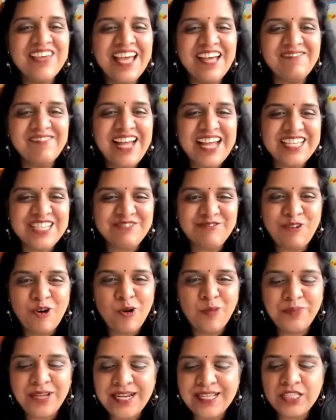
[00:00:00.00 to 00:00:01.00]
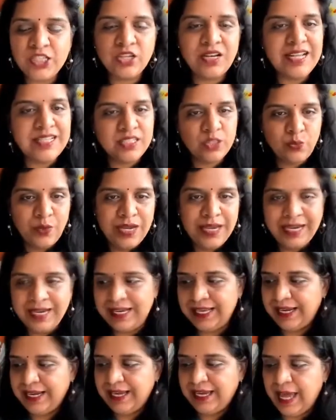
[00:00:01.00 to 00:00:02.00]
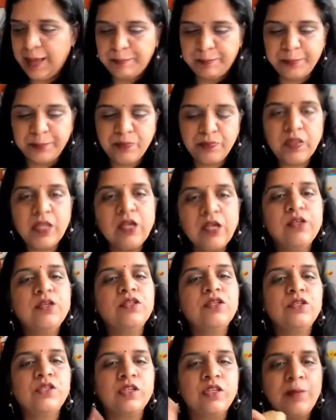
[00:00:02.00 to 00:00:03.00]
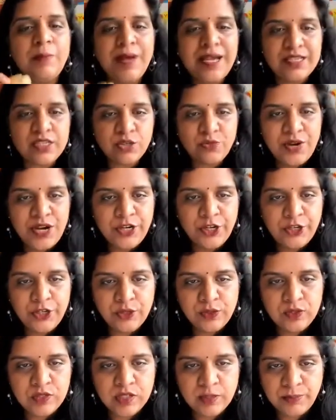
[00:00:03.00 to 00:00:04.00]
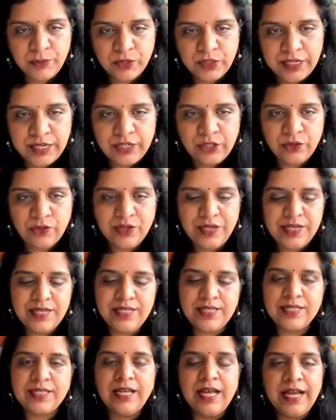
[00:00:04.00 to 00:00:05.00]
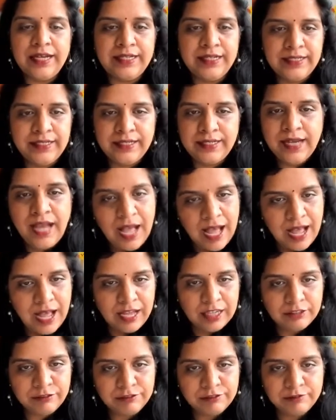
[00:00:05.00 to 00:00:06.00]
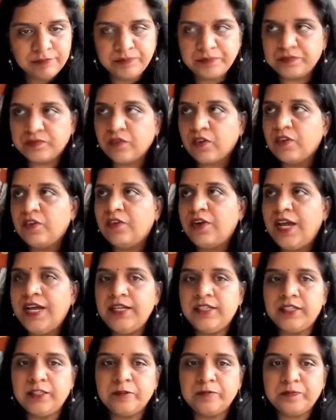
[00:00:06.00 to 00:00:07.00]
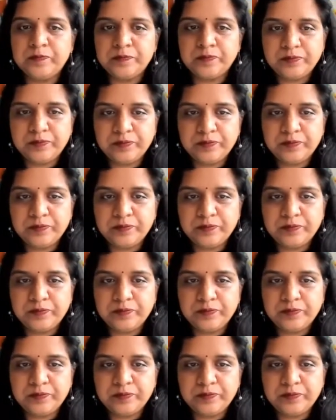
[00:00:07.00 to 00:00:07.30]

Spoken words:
We have last 4 minutes, so let's quickly recap. So the best way to use a potato is cut it in half, right?